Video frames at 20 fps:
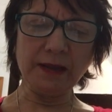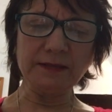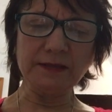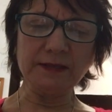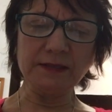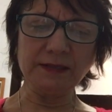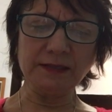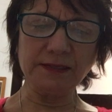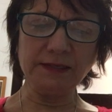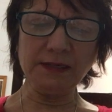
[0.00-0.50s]
on
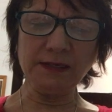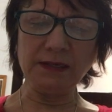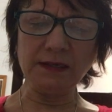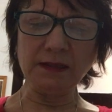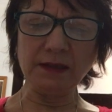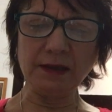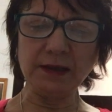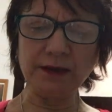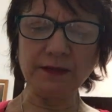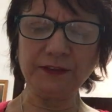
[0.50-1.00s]
the sea
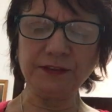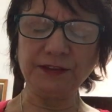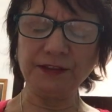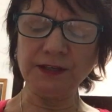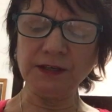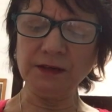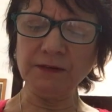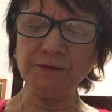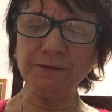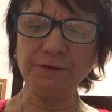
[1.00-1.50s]
like a
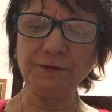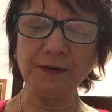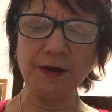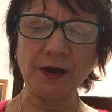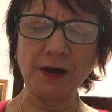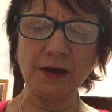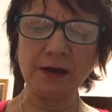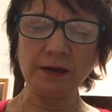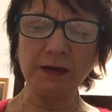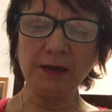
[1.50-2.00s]
thin
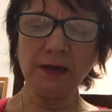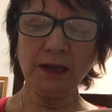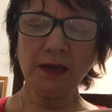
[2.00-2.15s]
fog,